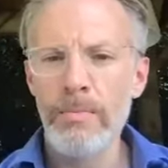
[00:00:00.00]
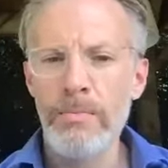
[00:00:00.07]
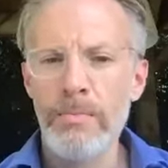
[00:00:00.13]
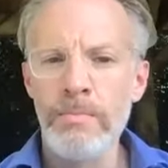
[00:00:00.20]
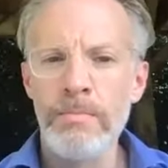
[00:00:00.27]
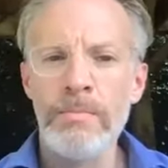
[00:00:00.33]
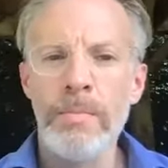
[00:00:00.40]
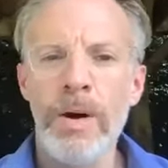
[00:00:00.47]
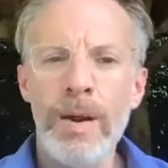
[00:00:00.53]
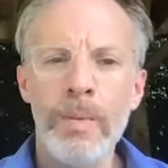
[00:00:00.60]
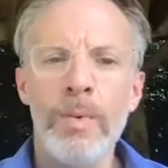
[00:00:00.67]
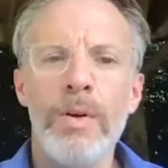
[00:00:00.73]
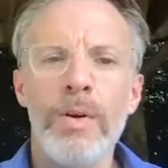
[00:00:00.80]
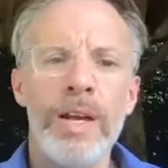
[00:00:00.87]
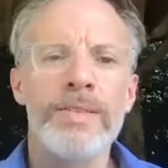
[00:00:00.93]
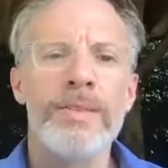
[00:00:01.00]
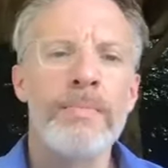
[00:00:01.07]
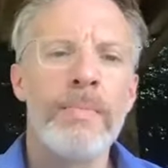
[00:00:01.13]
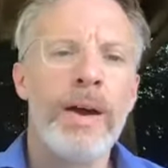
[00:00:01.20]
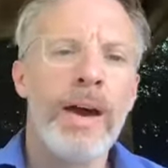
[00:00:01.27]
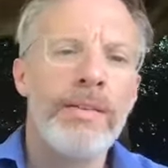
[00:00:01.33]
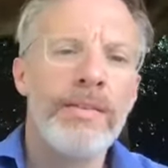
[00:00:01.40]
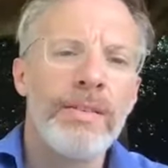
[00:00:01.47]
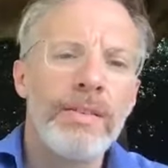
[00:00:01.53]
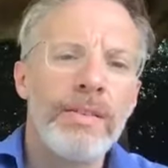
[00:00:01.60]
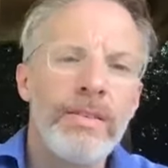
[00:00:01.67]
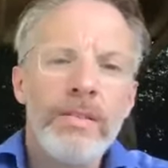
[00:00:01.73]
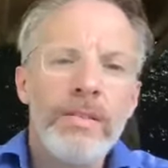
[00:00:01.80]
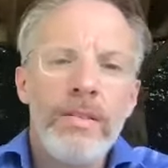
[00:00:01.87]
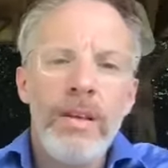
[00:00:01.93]
My worry as a
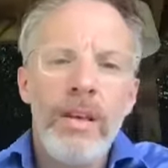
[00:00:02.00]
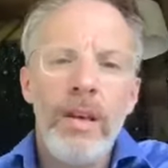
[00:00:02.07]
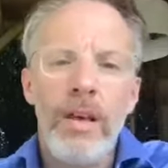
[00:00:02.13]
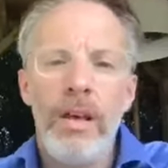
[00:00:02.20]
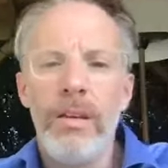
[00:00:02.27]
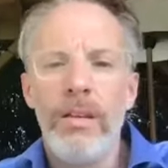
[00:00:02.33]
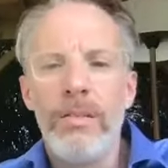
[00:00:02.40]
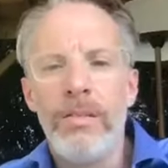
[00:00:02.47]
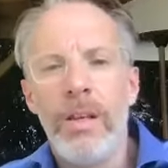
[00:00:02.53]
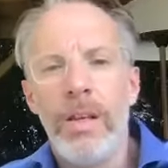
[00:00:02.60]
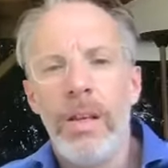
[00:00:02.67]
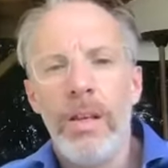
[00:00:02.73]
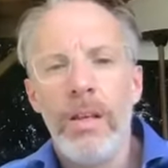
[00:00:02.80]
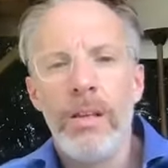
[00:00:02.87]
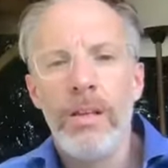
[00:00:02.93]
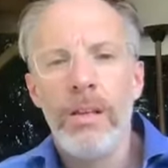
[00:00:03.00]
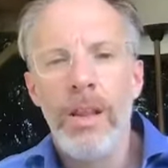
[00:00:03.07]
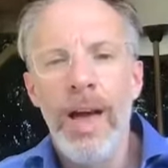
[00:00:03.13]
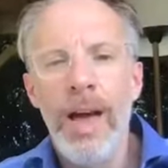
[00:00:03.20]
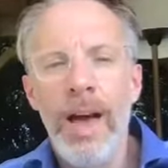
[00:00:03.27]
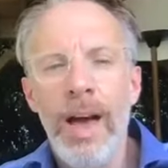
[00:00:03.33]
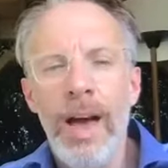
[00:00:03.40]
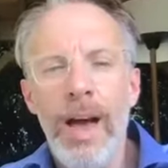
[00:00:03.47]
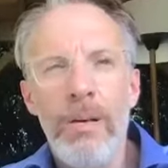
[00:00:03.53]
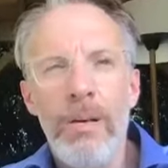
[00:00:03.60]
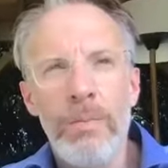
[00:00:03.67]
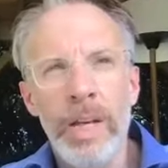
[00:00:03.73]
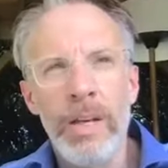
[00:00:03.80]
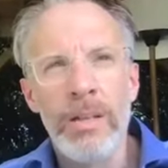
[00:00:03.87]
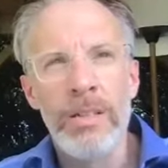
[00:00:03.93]
parent is how
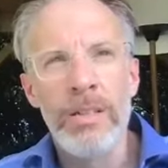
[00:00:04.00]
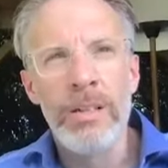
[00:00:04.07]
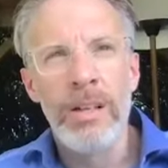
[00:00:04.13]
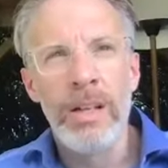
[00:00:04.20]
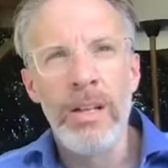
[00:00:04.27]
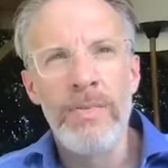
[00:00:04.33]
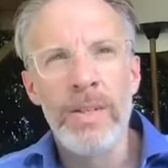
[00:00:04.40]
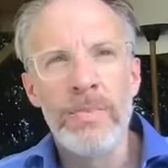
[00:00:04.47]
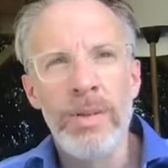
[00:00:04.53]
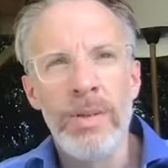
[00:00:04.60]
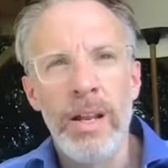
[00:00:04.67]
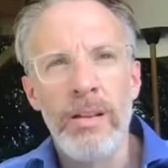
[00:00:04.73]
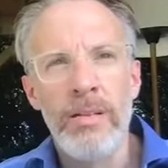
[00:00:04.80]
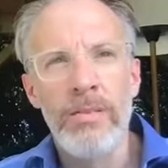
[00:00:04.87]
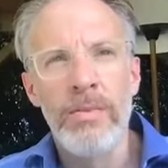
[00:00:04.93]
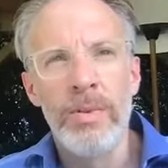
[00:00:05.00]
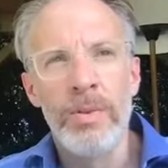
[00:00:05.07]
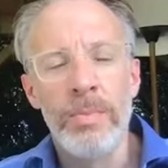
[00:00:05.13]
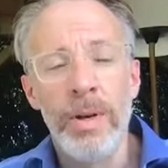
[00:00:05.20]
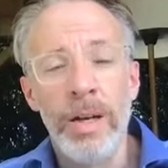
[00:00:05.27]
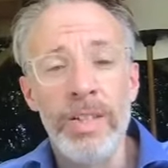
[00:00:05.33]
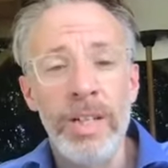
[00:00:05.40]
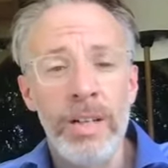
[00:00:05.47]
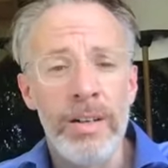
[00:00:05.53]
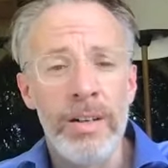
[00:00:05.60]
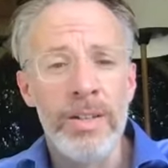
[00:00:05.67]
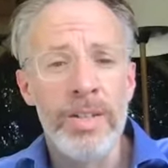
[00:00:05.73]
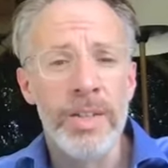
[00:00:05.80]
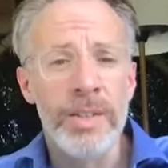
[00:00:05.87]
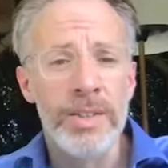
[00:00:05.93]
we're going to leave this planet for my
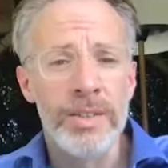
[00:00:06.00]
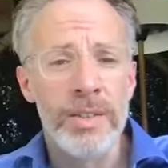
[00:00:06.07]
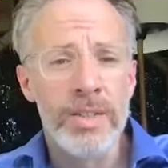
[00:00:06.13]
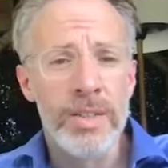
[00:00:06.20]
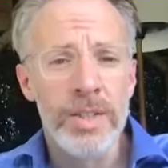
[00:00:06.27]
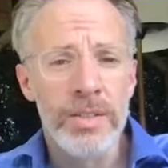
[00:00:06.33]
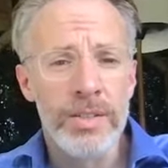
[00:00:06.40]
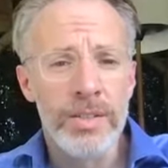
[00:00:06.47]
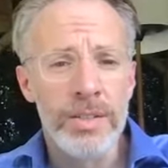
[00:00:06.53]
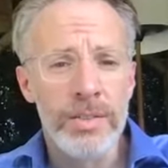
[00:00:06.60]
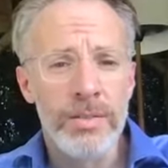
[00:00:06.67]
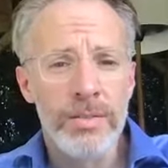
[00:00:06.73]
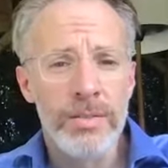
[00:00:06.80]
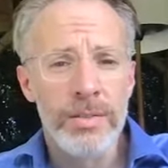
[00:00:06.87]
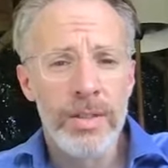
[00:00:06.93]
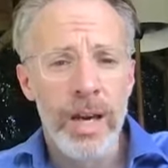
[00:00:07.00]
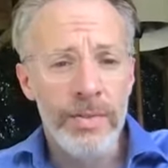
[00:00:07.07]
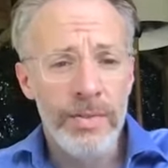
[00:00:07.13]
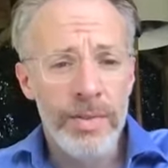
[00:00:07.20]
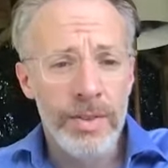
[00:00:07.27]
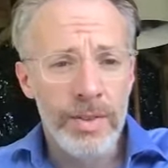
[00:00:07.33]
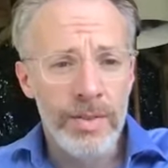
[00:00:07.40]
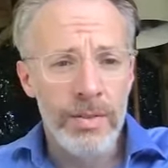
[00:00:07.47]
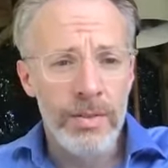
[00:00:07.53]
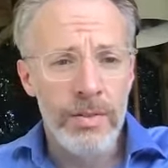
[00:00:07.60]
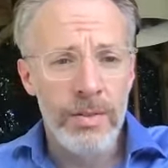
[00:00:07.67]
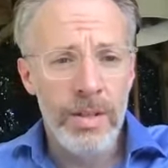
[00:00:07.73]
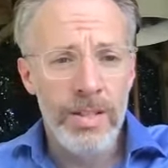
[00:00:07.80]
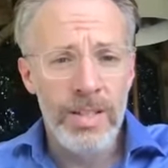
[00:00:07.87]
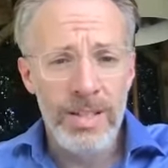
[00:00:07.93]
grandchildren and children after us, and the